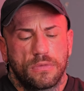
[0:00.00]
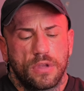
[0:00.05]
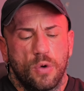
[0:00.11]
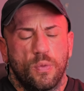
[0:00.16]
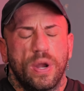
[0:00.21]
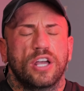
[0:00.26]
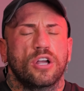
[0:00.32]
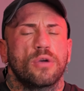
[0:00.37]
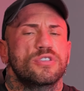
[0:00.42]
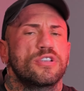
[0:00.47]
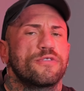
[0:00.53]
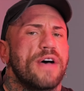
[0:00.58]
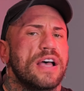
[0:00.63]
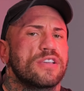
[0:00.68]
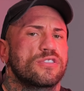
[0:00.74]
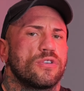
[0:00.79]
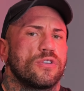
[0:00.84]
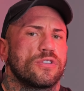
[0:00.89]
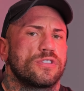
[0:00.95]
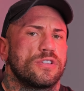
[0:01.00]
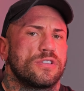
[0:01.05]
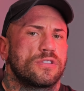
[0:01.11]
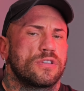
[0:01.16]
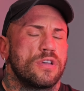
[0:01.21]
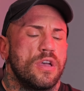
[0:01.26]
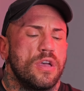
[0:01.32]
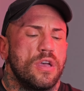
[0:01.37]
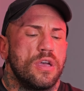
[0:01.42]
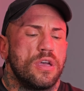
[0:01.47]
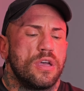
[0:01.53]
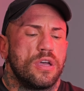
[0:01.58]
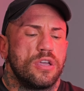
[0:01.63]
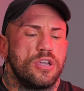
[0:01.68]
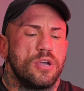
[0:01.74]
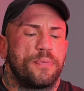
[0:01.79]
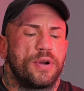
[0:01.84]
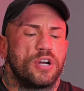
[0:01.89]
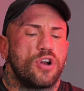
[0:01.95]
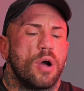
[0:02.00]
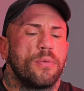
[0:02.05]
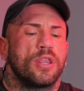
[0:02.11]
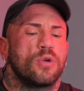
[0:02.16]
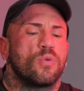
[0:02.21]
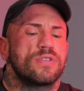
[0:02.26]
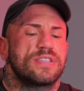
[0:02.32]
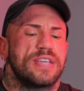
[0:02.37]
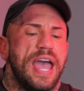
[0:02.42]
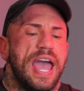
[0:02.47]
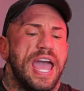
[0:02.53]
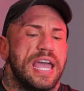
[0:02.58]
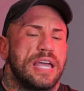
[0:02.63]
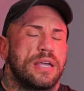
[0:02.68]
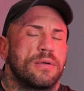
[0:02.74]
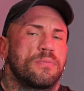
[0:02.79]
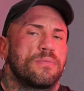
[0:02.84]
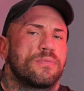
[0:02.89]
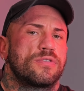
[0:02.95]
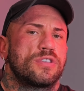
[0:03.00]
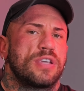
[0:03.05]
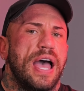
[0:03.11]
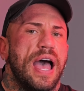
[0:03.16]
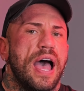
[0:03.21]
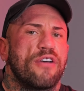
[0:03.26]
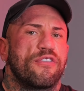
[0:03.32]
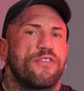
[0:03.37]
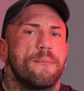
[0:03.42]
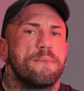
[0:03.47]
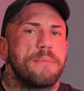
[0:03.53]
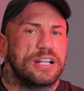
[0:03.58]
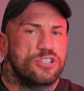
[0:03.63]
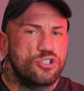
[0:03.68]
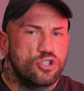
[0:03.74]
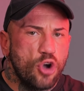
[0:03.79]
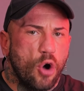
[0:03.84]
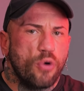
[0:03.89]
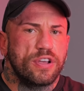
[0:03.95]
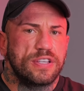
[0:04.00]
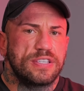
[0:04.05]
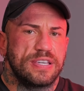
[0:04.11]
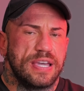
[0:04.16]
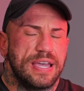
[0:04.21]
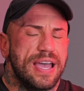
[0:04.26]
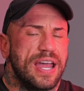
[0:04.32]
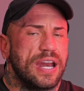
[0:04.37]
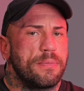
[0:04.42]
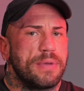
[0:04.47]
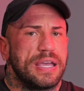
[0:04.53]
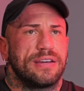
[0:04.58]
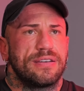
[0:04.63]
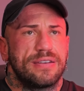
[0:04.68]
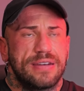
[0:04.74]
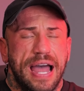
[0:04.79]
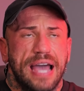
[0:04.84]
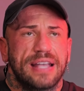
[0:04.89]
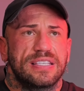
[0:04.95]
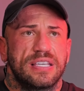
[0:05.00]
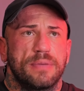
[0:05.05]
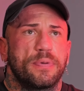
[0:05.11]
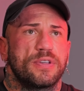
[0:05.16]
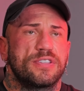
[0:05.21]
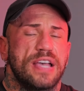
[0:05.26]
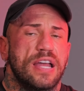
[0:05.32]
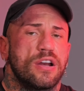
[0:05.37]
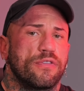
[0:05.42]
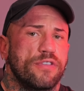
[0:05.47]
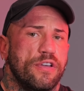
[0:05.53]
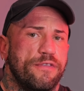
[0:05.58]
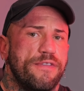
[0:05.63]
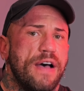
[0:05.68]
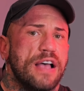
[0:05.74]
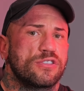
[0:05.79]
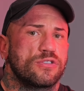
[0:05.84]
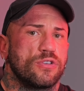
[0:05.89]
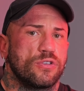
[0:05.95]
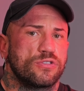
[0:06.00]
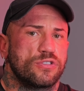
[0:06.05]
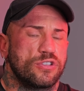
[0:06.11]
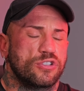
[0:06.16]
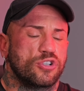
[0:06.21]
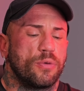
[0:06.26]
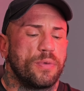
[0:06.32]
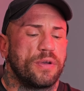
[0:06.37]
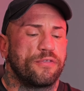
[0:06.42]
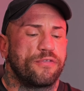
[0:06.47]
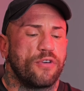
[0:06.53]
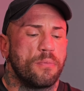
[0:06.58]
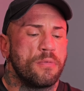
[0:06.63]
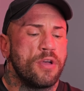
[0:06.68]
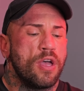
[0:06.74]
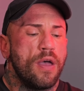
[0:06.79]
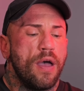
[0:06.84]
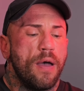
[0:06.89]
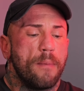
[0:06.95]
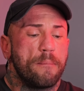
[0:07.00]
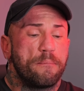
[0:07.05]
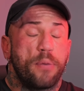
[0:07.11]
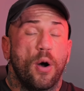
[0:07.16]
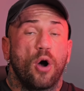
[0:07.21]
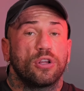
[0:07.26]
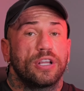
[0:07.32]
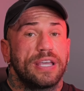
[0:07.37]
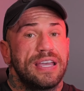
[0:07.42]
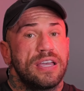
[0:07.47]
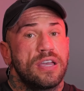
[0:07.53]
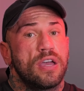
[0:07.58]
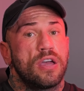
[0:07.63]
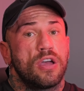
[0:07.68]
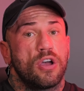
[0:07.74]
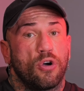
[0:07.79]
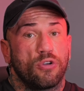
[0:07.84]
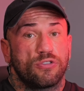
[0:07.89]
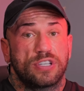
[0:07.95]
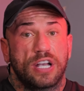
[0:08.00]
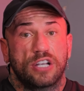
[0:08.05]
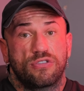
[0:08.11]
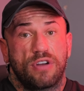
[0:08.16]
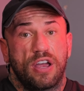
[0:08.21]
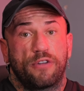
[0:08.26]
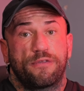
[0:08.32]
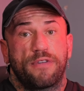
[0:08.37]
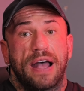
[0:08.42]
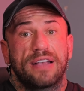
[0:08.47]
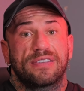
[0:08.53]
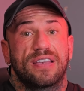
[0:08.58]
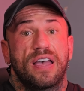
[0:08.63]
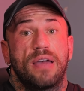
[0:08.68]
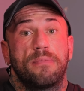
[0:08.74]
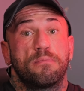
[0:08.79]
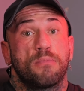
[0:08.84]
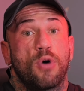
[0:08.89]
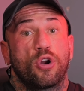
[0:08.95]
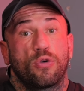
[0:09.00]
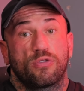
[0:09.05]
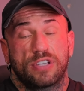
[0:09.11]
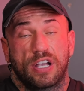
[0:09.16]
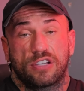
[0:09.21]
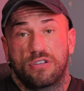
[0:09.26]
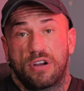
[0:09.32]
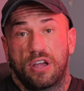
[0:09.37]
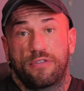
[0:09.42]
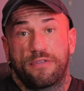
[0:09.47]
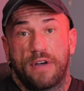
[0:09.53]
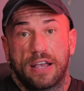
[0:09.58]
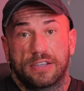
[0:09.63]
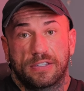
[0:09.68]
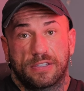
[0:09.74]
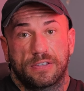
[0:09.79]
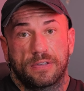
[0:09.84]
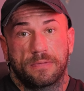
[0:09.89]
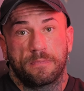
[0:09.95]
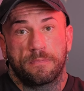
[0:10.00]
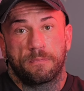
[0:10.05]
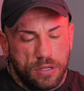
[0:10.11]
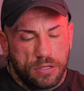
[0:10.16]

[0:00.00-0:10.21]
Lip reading: When it comes to fat sources, you predominantly want to aim to have majority, and I mean 90% of your fat sources coming from polyunsaturated fats and monounsaturated fats.